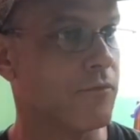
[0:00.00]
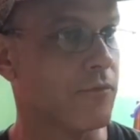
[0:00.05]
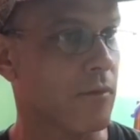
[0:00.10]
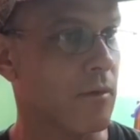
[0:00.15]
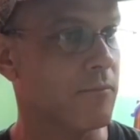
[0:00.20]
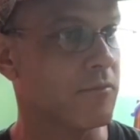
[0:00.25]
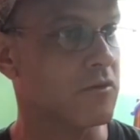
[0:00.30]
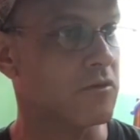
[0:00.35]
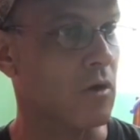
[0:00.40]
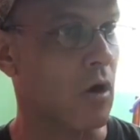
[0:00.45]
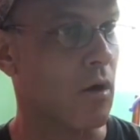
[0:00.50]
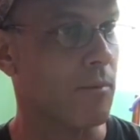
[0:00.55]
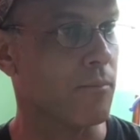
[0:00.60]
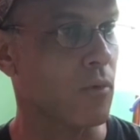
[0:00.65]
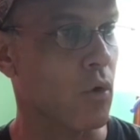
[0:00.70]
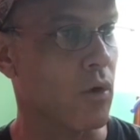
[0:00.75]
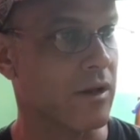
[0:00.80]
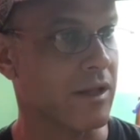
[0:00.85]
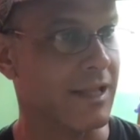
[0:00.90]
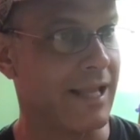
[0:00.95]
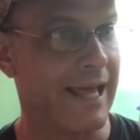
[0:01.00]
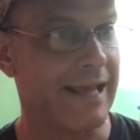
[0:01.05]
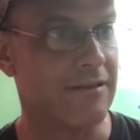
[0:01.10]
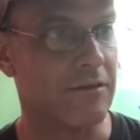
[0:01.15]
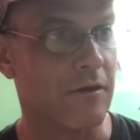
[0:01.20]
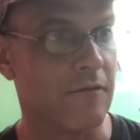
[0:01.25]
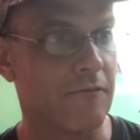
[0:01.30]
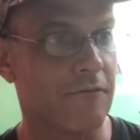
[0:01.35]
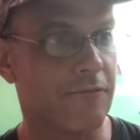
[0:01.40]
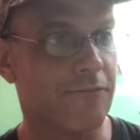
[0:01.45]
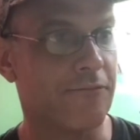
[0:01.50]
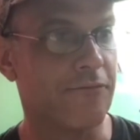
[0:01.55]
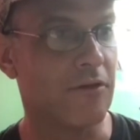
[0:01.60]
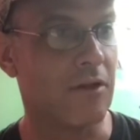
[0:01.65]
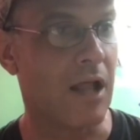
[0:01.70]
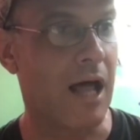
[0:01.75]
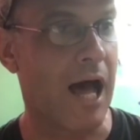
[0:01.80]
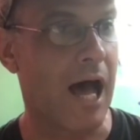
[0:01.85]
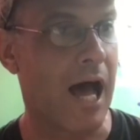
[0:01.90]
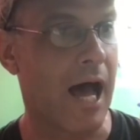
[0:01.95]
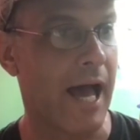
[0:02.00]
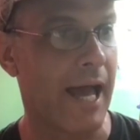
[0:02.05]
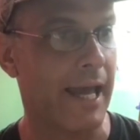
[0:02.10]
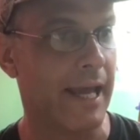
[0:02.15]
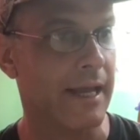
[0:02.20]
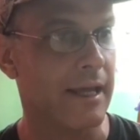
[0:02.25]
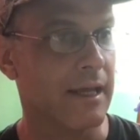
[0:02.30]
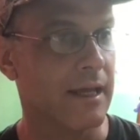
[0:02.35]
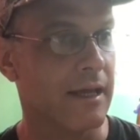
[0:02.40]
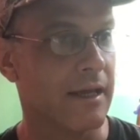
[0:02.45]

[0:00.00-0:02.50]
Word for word: from starboard let fly